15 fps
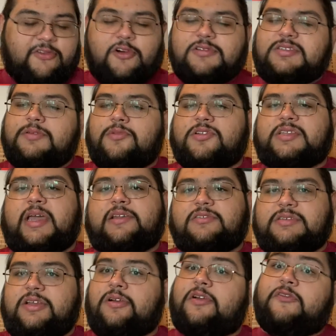course, similar
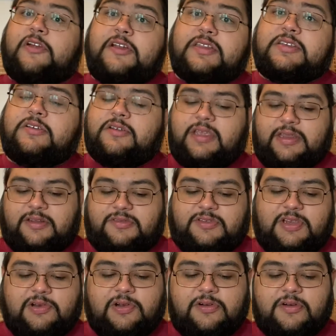titles here are Fairy Tail, Eden
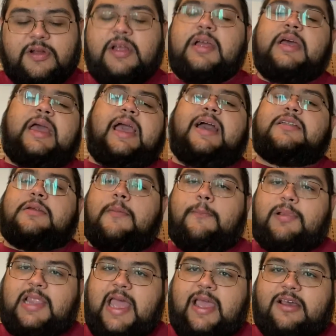Zero, and
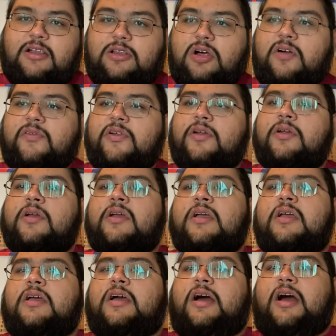Black Clover,
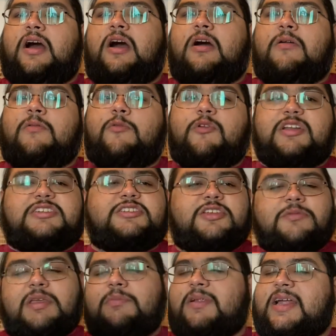which
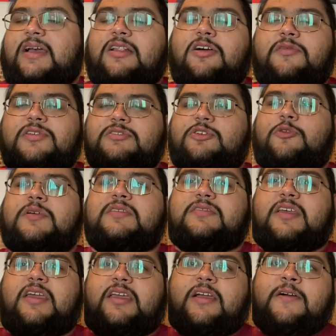to me, Black Clover is always
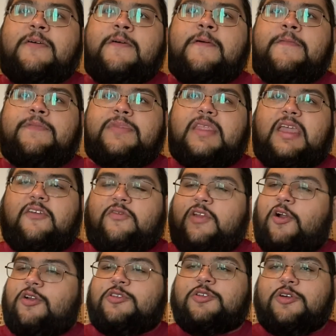like if
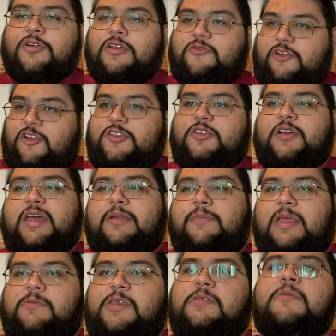Naruto and Fairy Tail had a
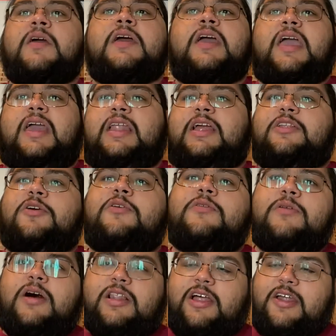baby. And I know
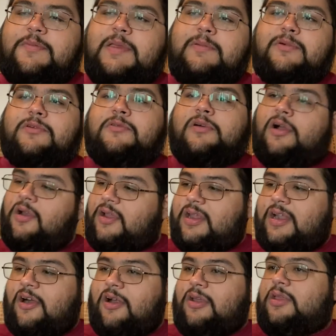a lot of people are
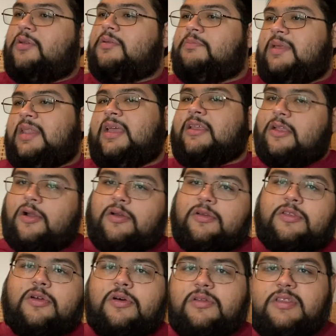going to argue and be like,
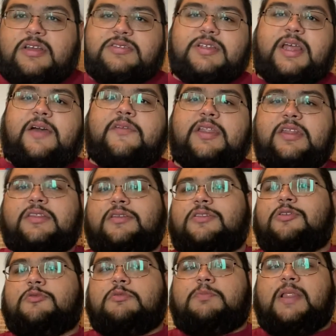Naruto doesn't have anything
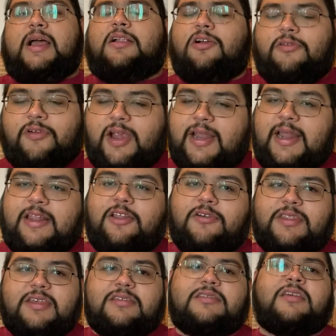to do with Black Clover. And I know
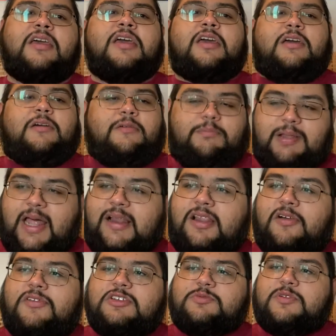this. Black
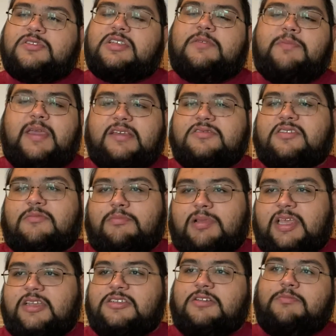Clover is mostly based on
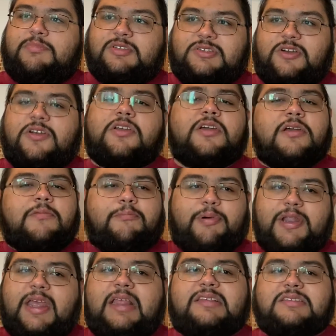Bleach and Berserk,
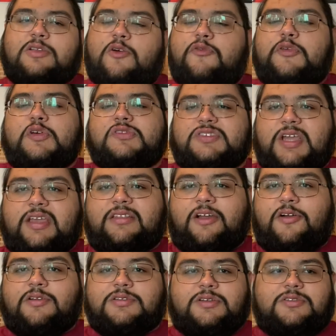but it still feels like
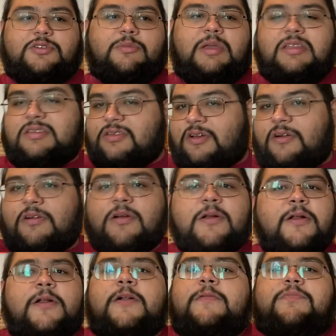Naruto to me. So
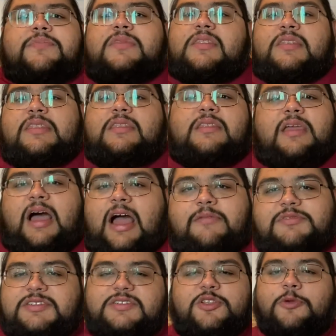I'm
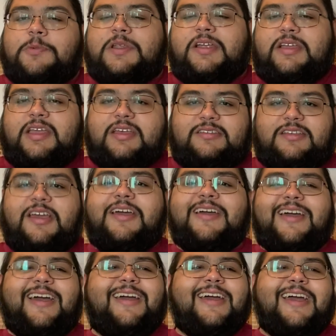just stupid, I guess.
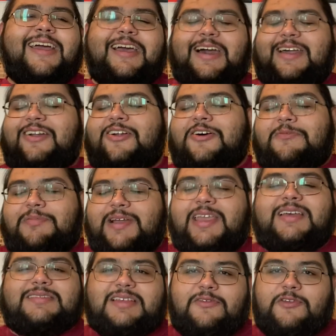I don't know. But
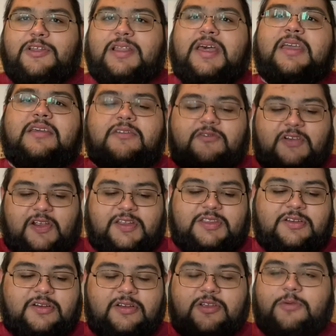yes, if you like Fairy
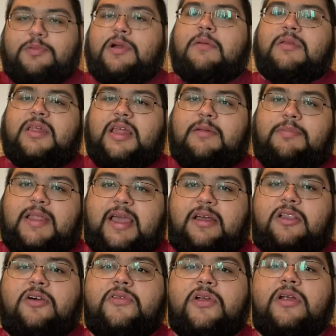Tail, you'll probably like Black
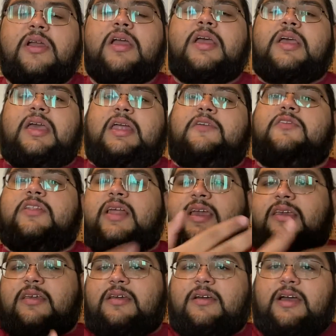Clover. And if you
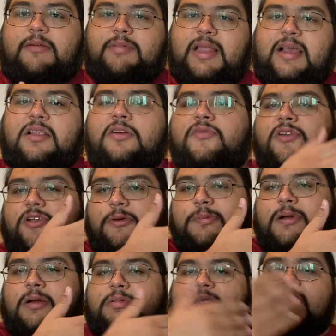like Black Clover, you'll
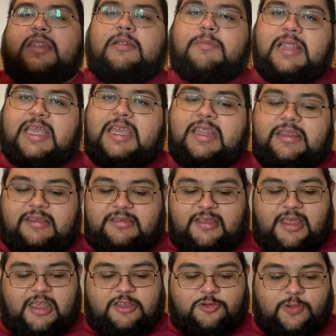probably end up liking this
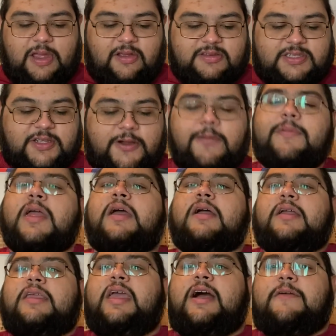as well. So
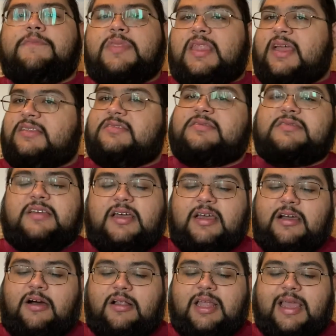yeah, that's
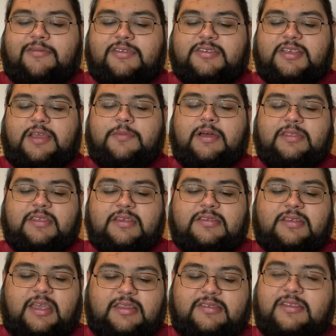all I have to say about this.
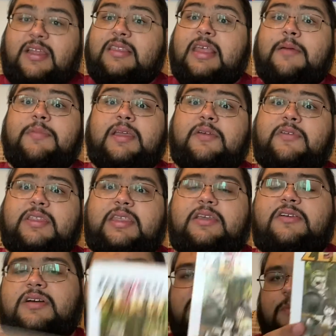It's not that big of a
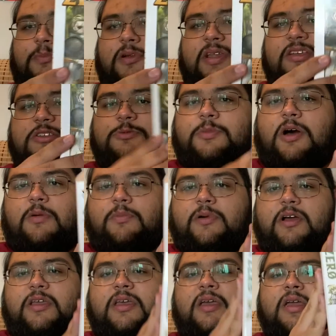deal. It's a pretty small
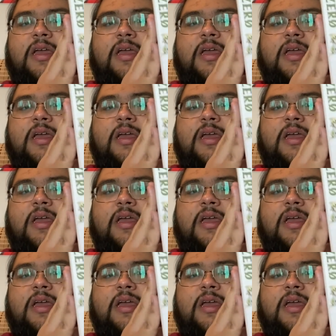book,